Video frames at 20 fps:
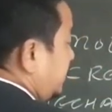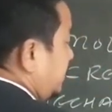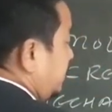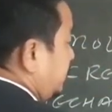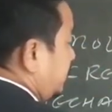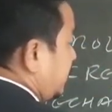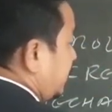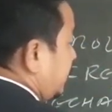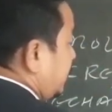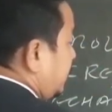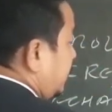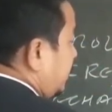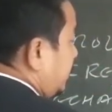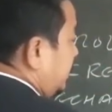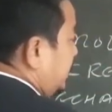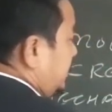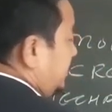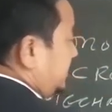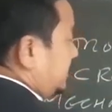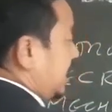okay,
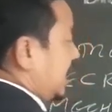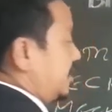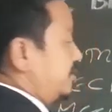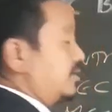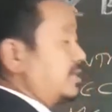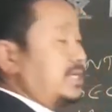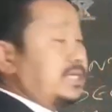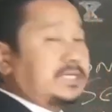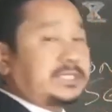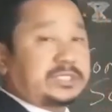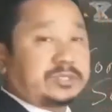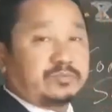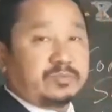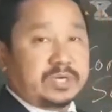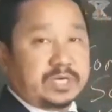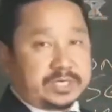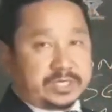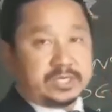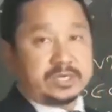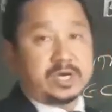thyroid
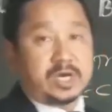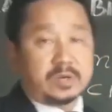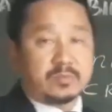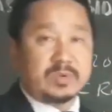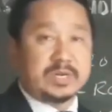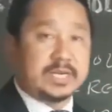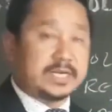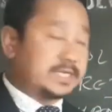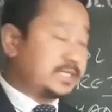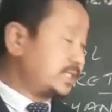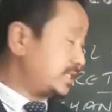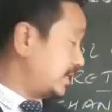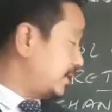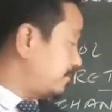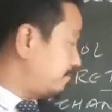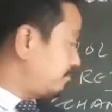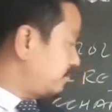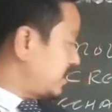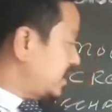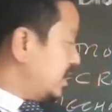stimulating hormone, let us say.
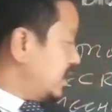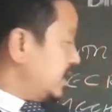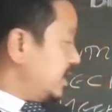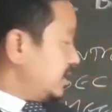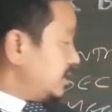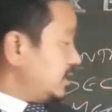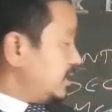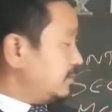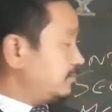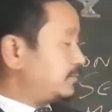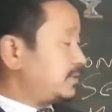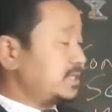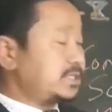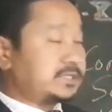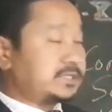If this